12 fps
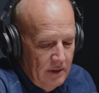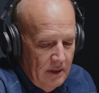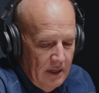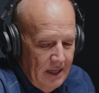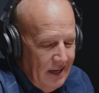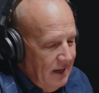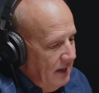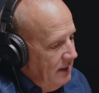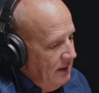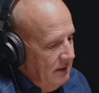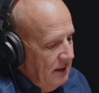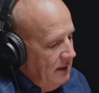
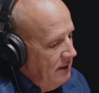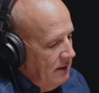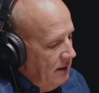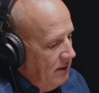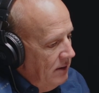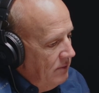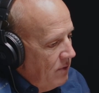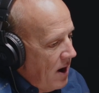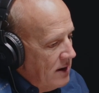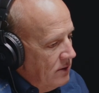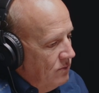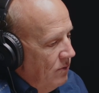any
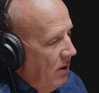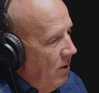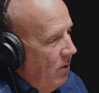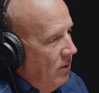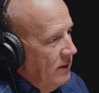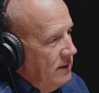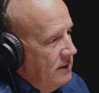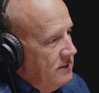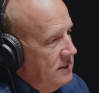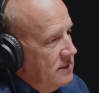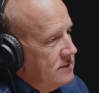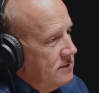rock and roll, any
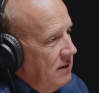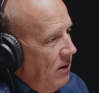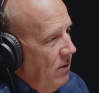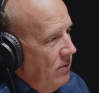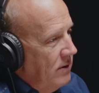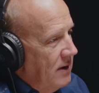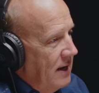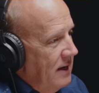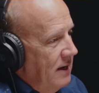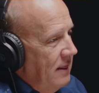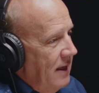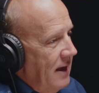disco, you got
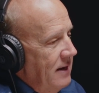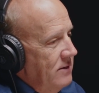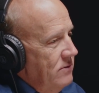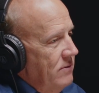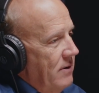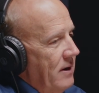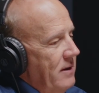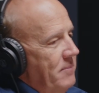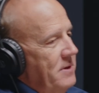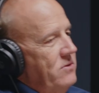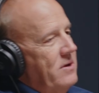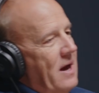any of that in you? I
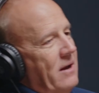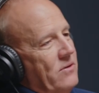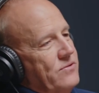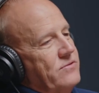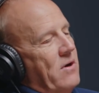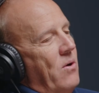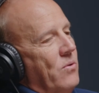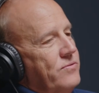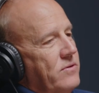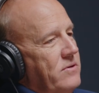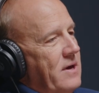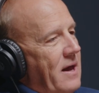mean, you got a little soul,
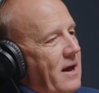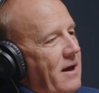so you got to have...